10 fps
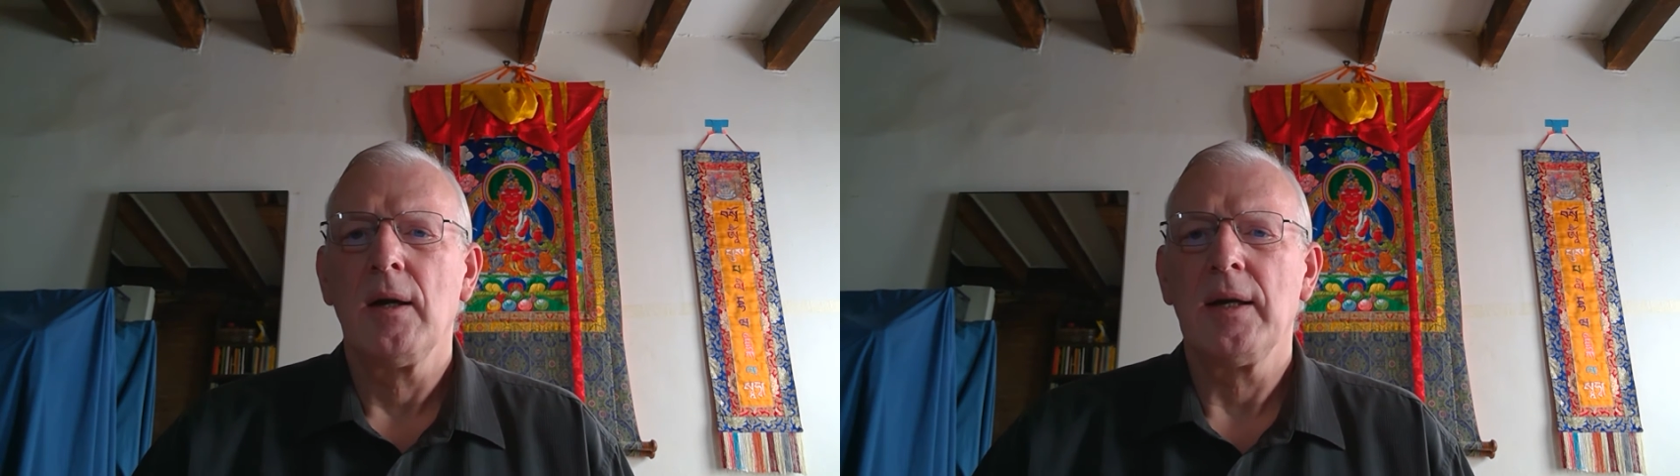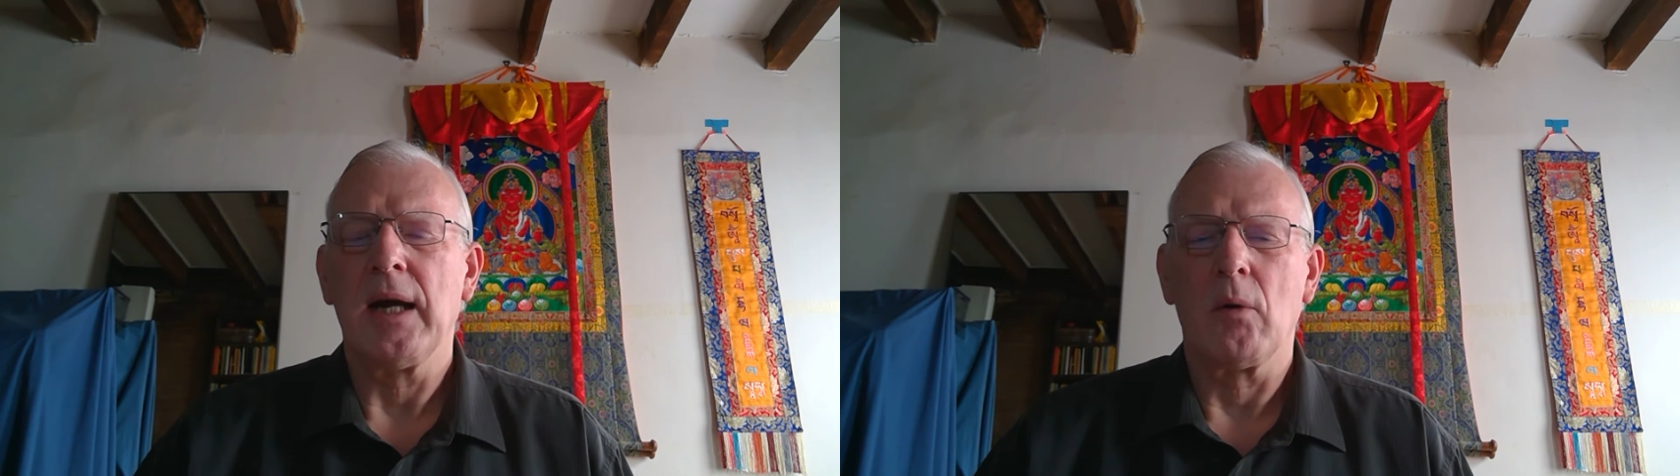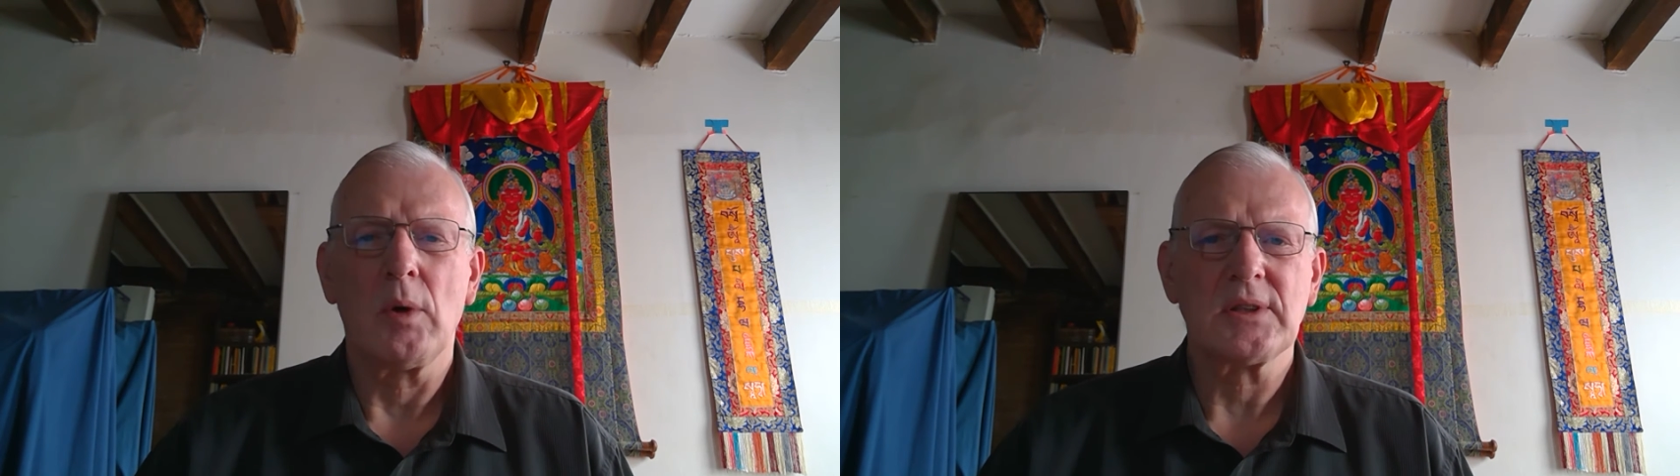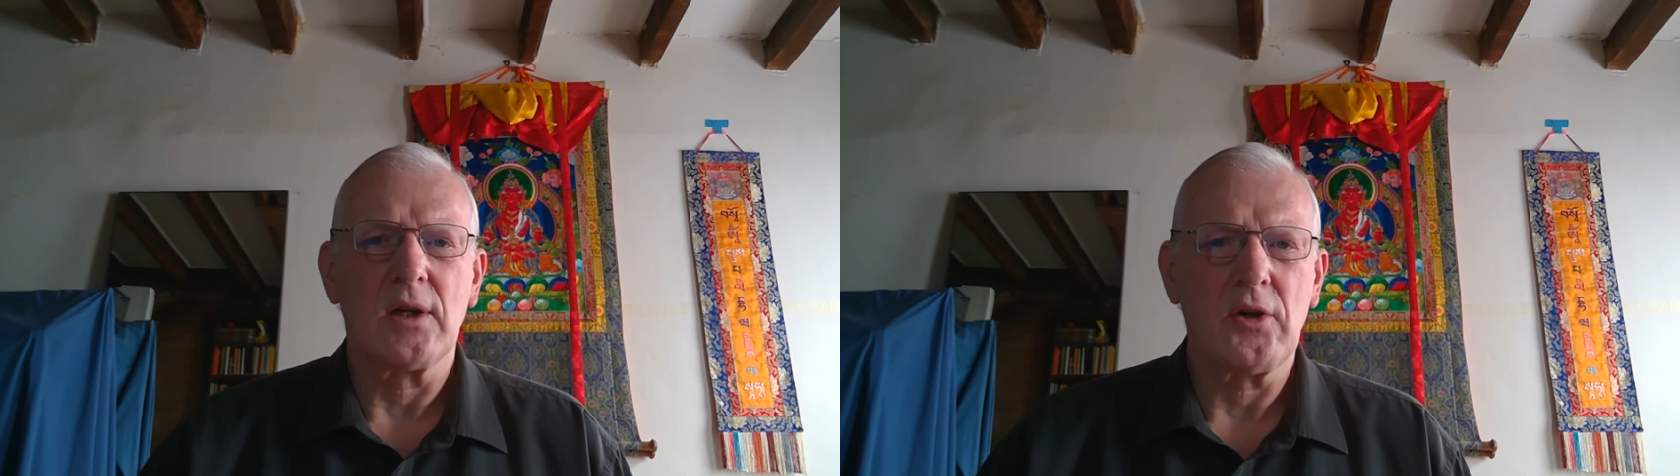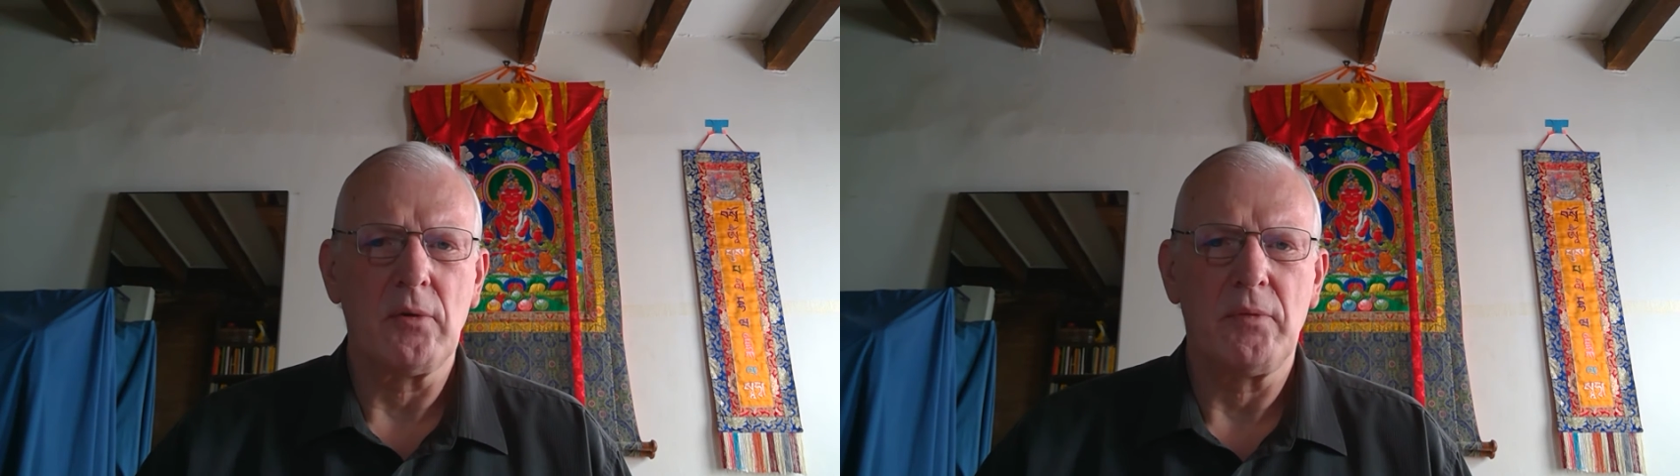Now, what's a
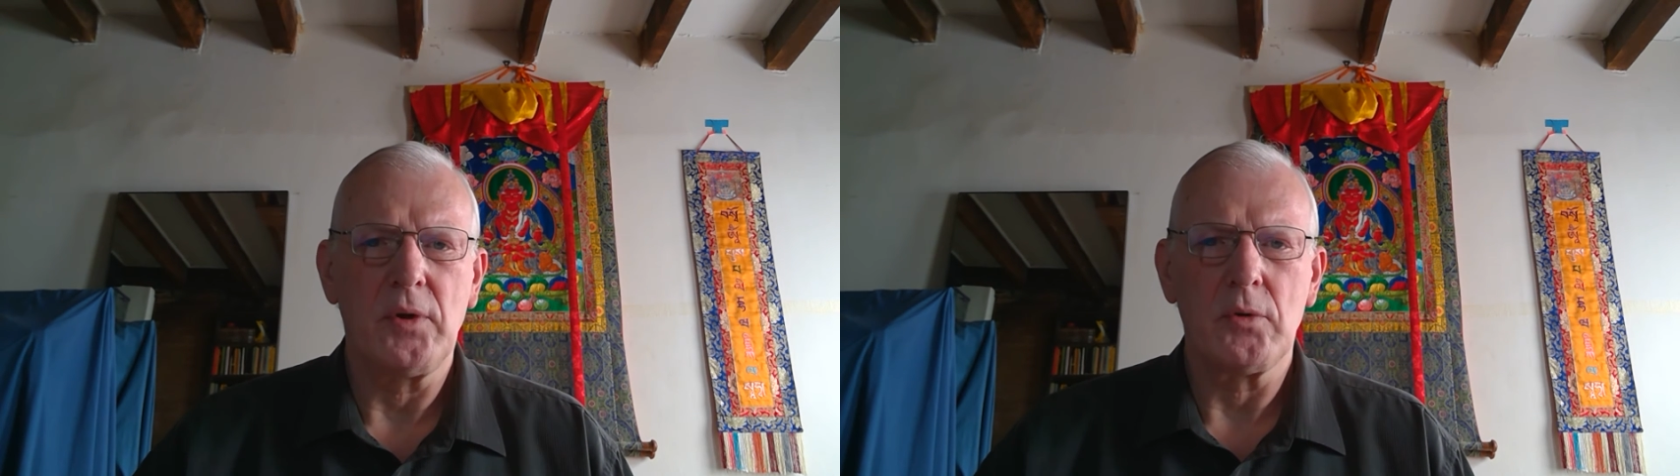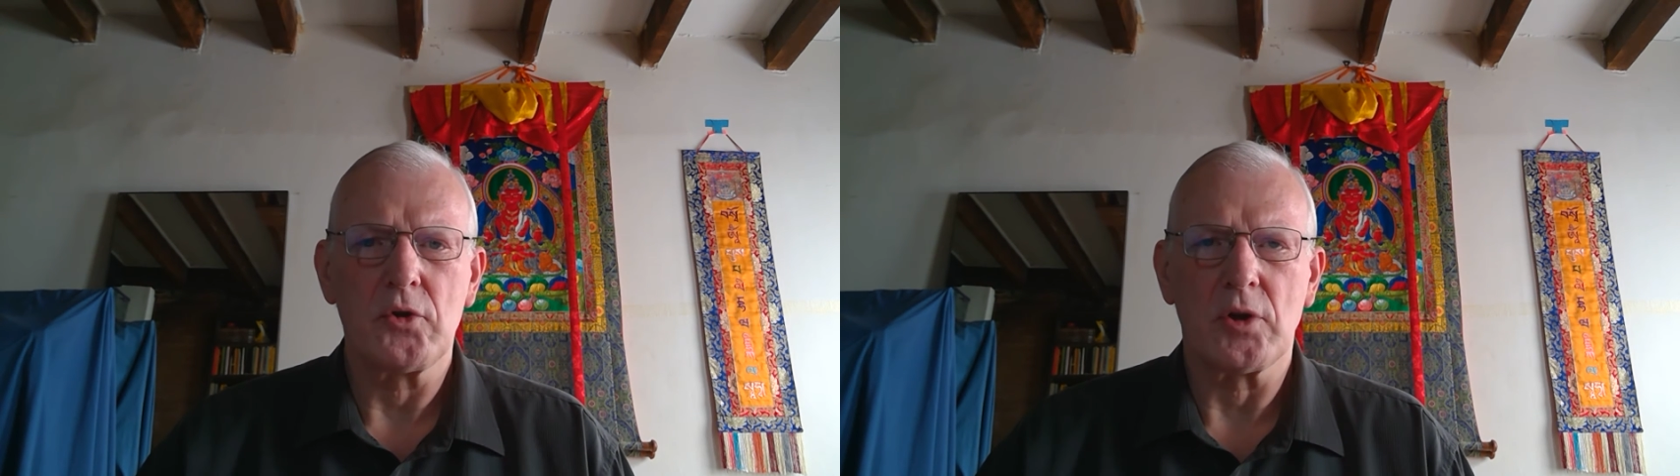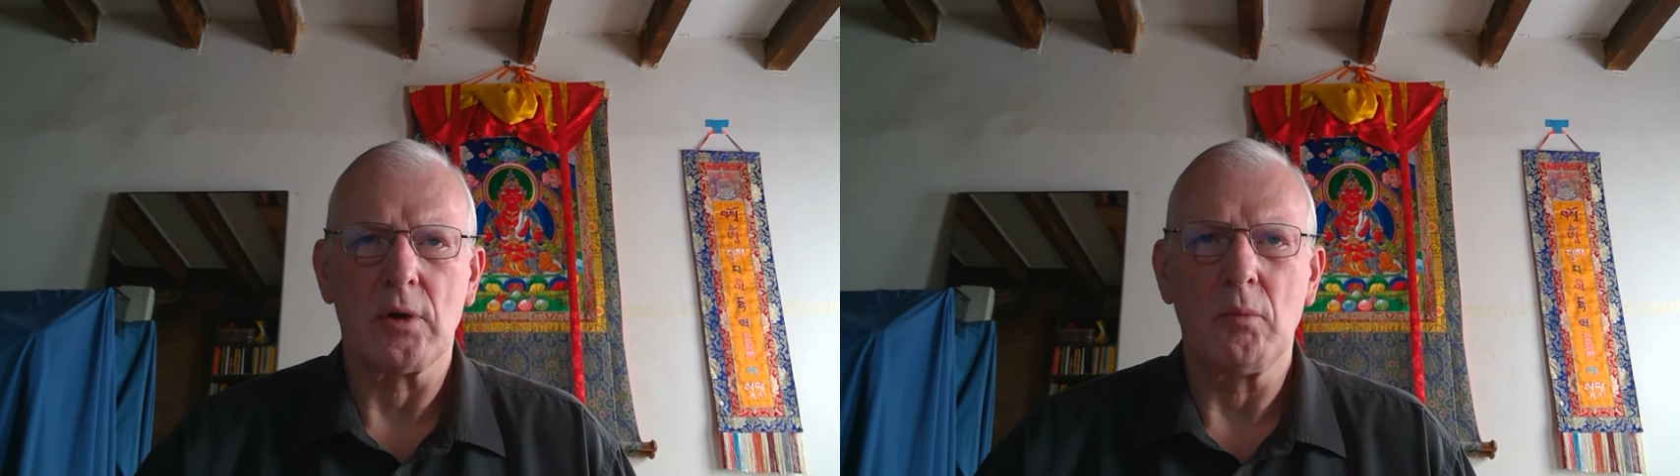confusion?